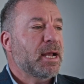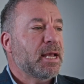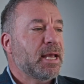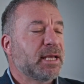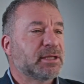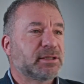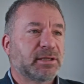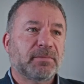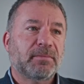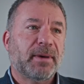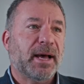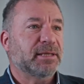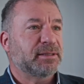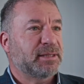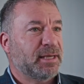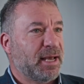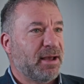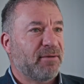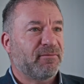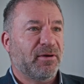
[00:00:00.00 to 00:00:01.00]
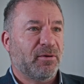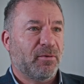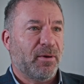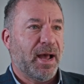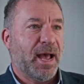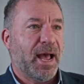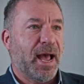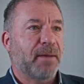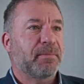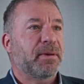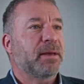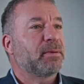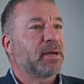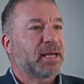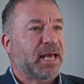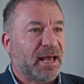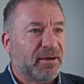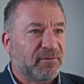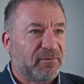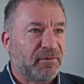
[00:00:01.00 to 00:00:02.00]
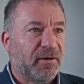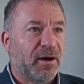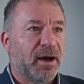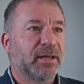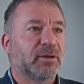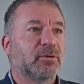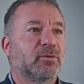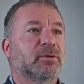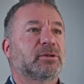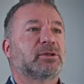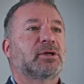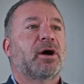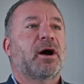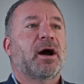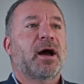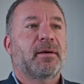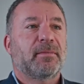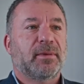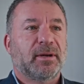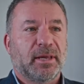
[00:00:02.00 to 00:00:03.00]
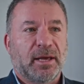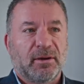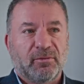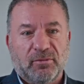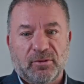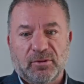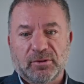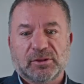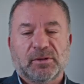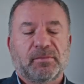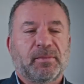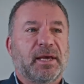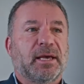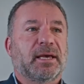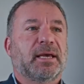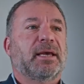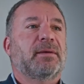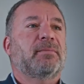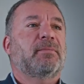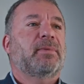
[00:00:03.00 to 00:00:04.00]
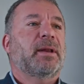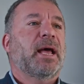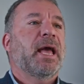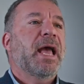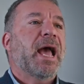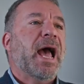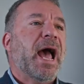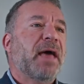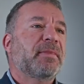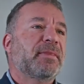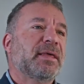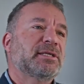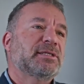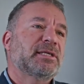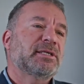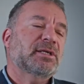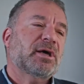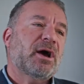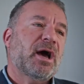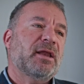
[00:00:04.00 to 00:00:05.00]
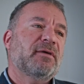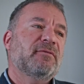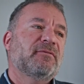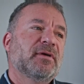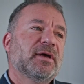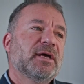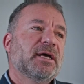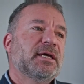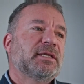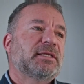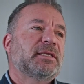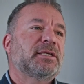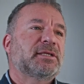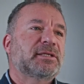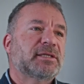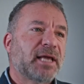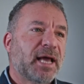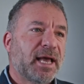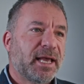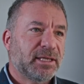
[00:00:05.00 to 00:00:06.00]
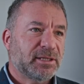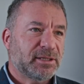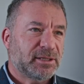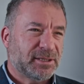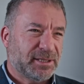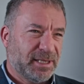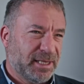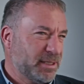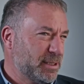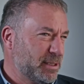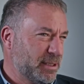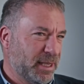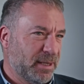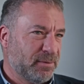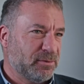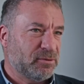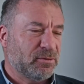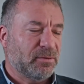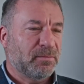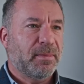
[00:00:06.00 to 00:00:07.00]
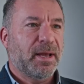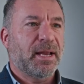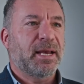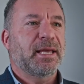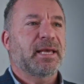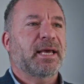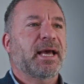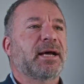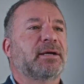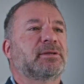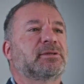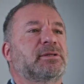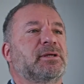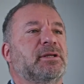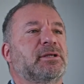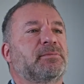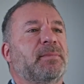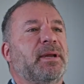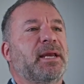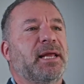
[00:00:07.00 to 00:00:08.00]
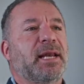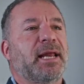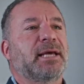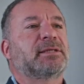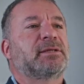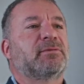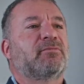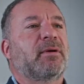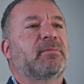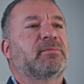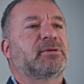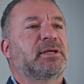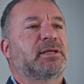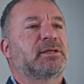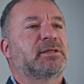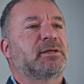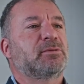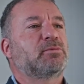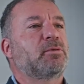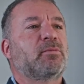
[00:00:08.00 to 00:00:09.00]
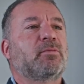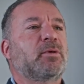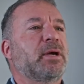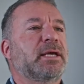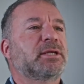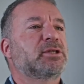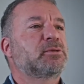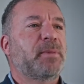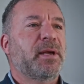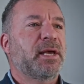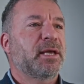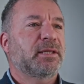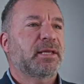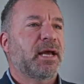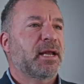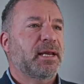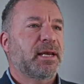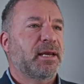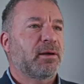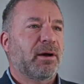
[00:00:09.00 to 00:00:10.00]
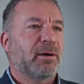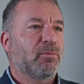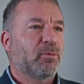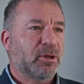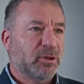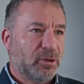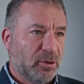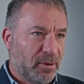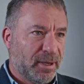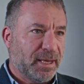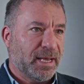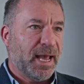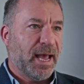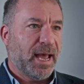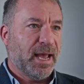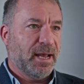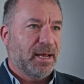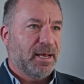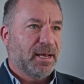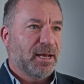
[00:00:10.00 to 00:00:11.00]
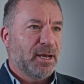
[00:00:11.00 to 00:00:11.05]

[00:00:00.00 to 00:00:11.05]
it's impacting everywhere, and people are getting fined all the time, and their routes are being impacted. And there's this kind of disdain, it seems, from many councillors, many elected representatives. Well, it's being done anyway. We're doing it.